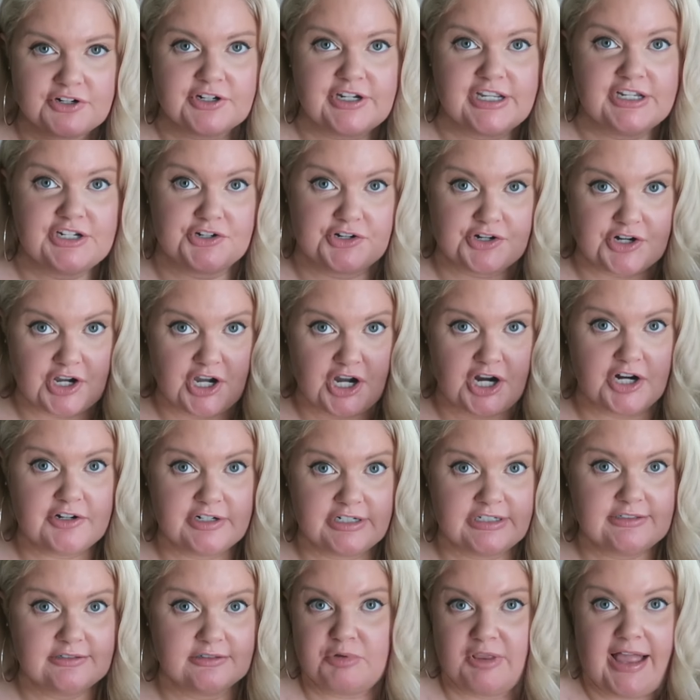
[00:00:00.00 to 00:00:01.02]
in her
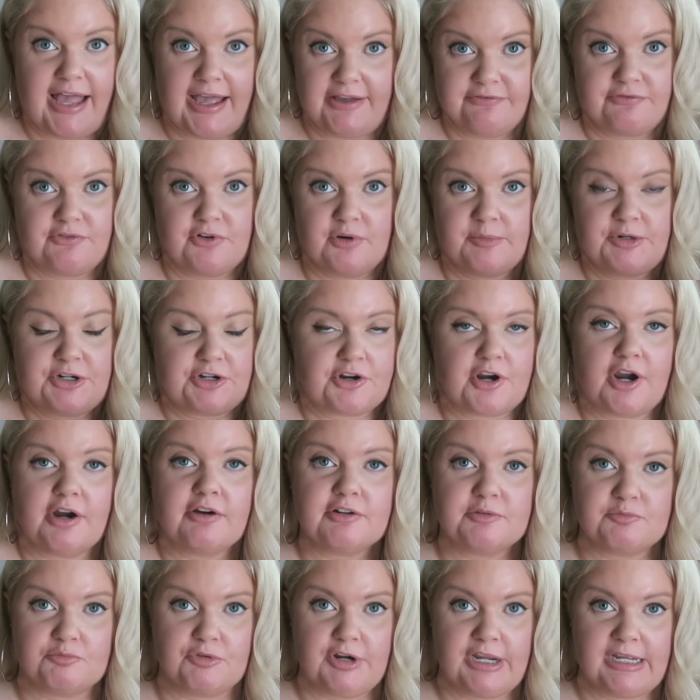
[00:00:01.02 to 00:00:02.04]
current platform and her
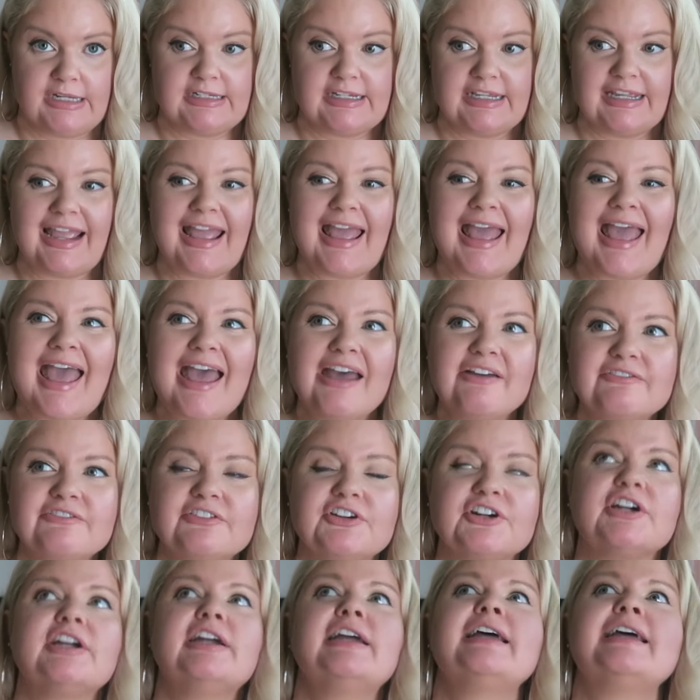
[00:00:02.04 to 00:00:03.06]
current branding
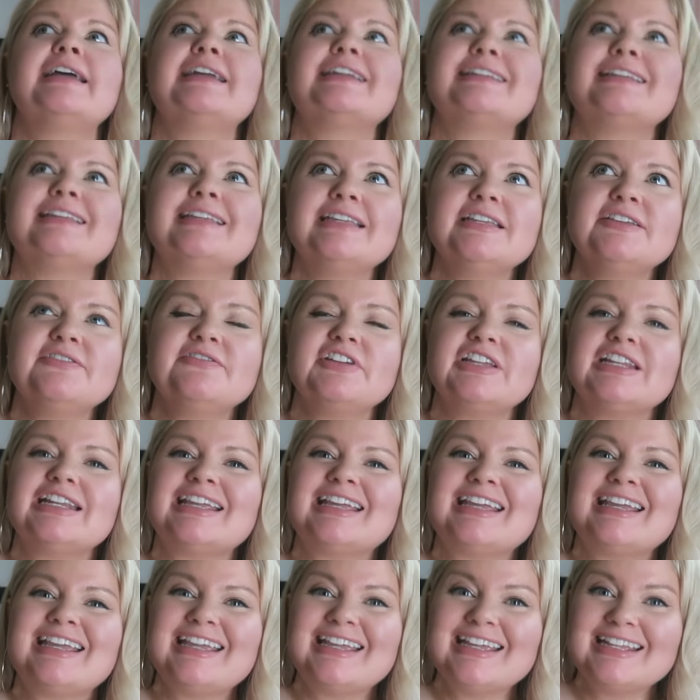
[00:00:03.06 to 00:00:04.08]
ever even
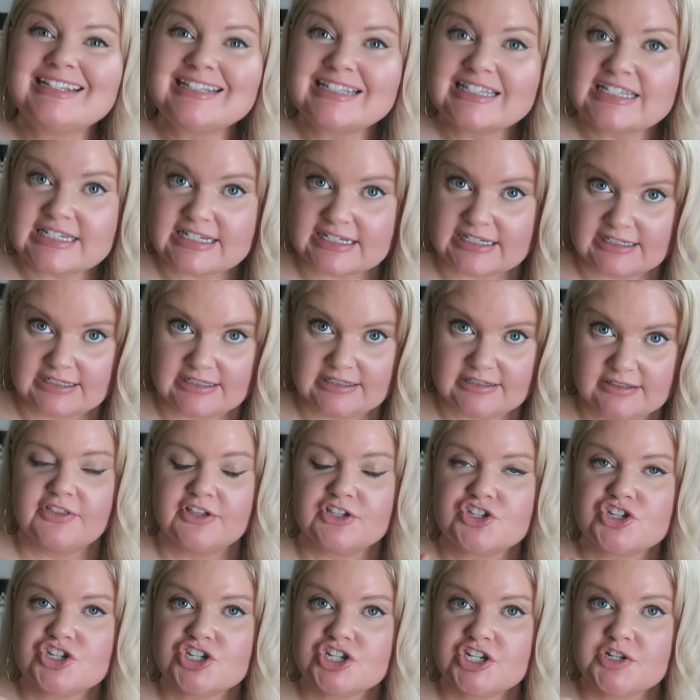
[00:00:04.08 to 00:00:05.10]
hinted
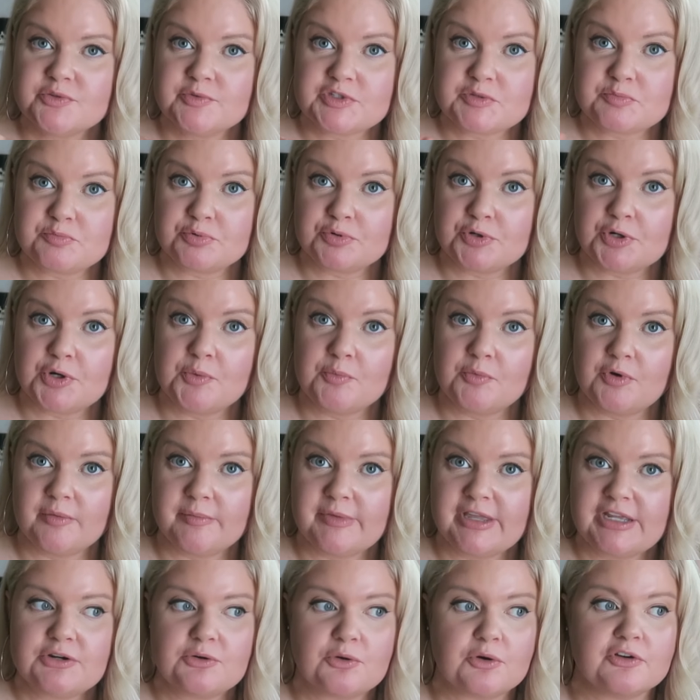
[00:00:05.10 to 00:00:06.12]
that she was
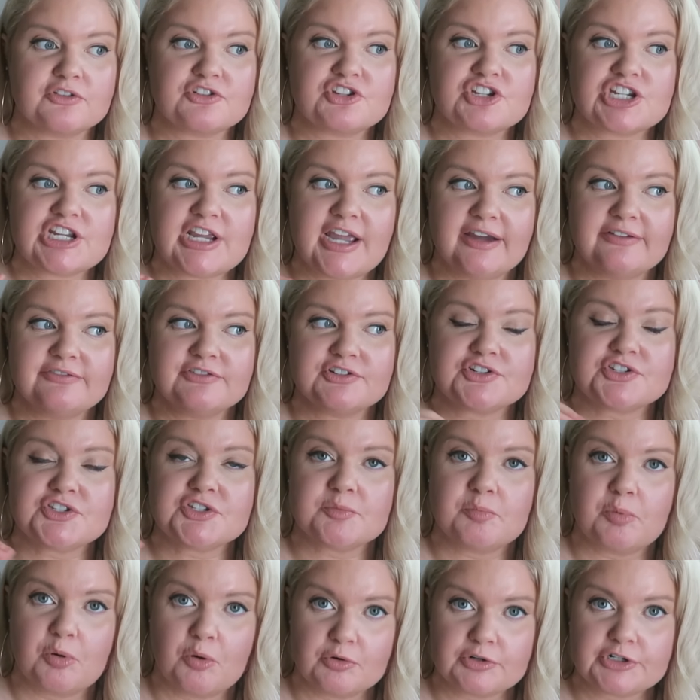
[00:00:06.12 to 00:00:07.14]
pro-woman, or she ever
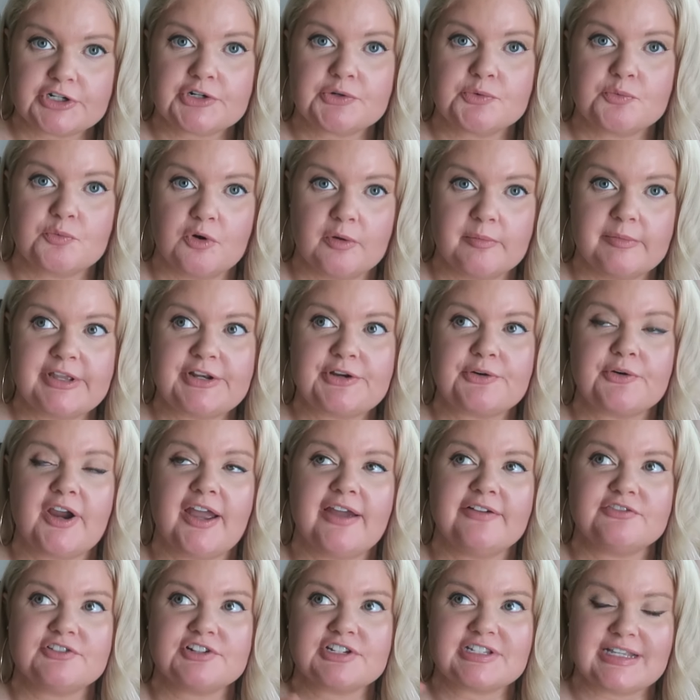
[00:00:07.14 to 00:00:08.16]
supported a woman, or
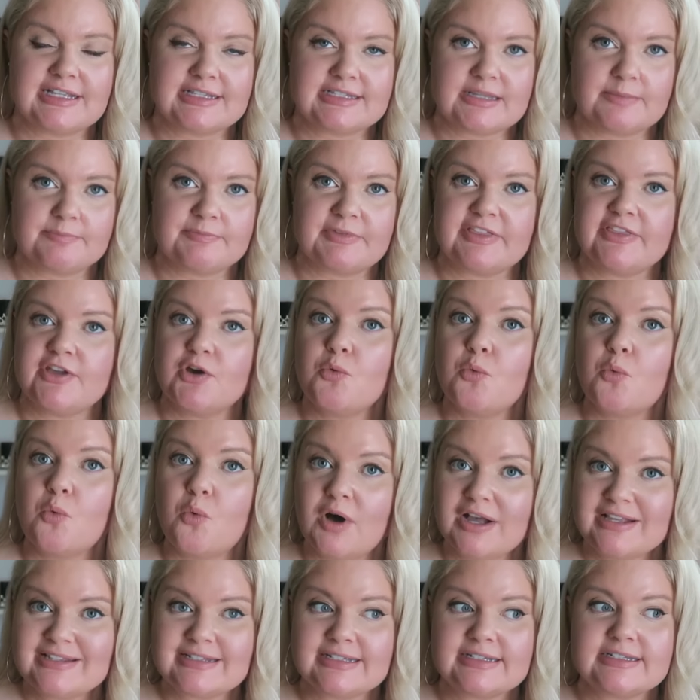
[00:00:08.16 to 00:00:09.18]
ever said something that
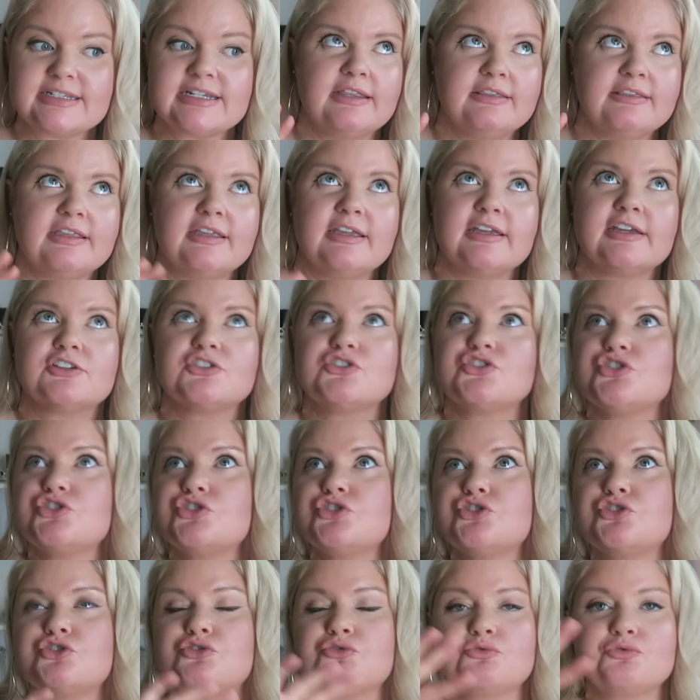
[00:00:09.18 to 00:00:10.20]
wasn't in the
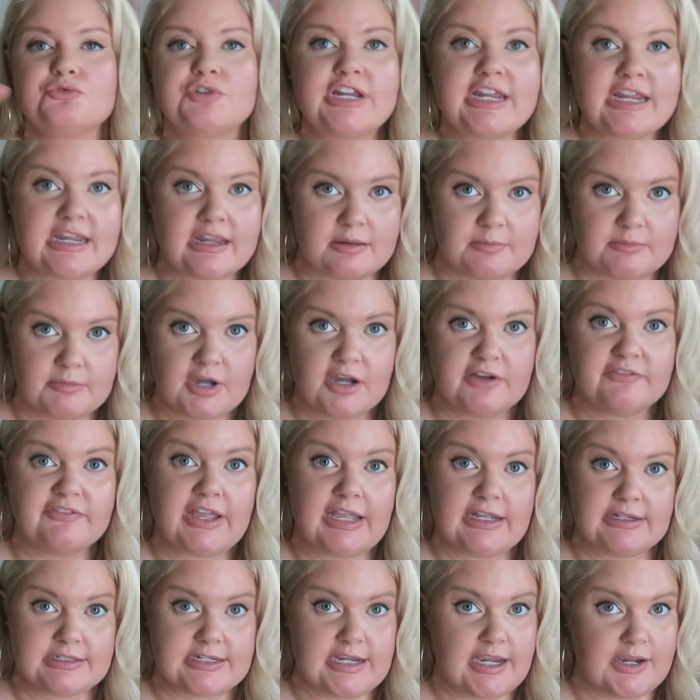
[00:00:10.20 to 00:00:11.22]
extreme of
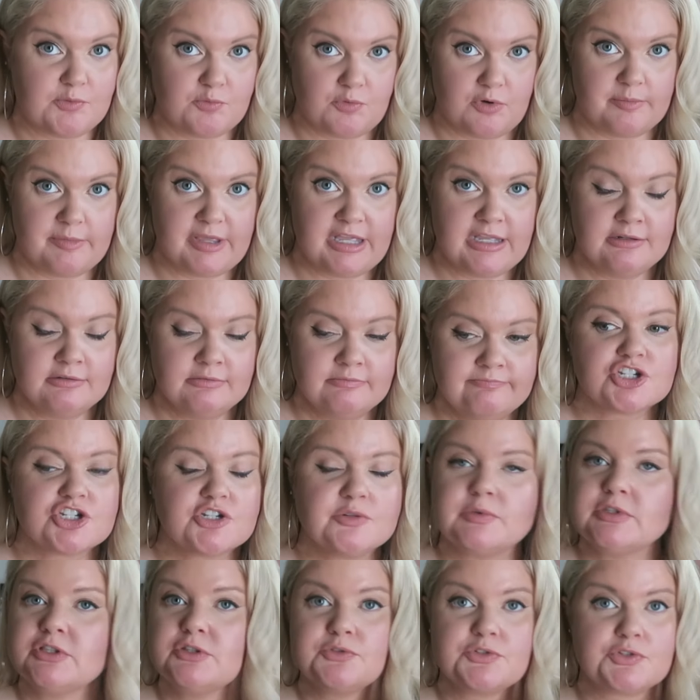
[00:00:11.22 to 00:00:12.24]
anti-woman, she
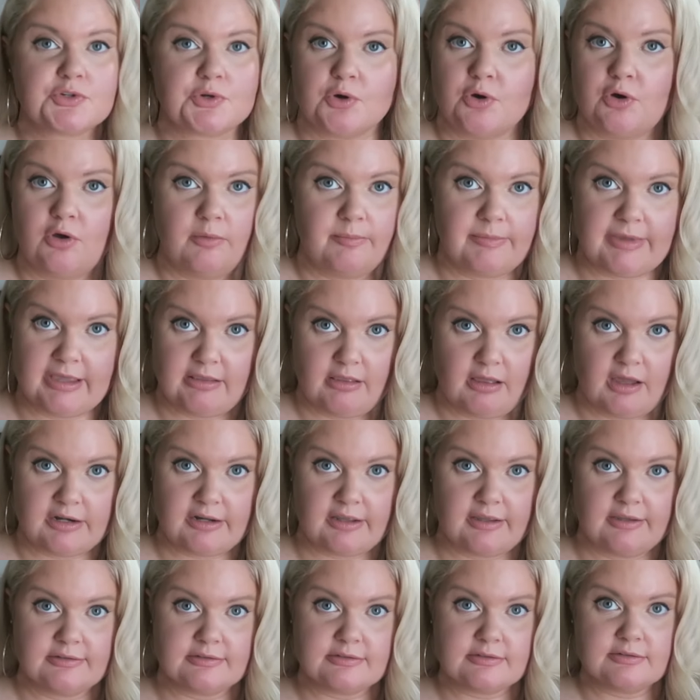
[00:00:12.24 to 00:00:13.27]
would lose her whole male
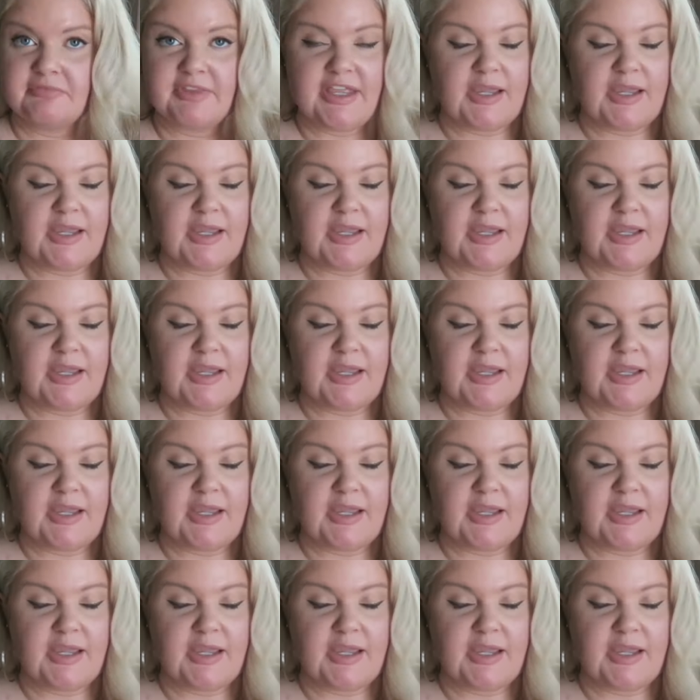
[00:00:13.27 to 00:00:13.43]
audience.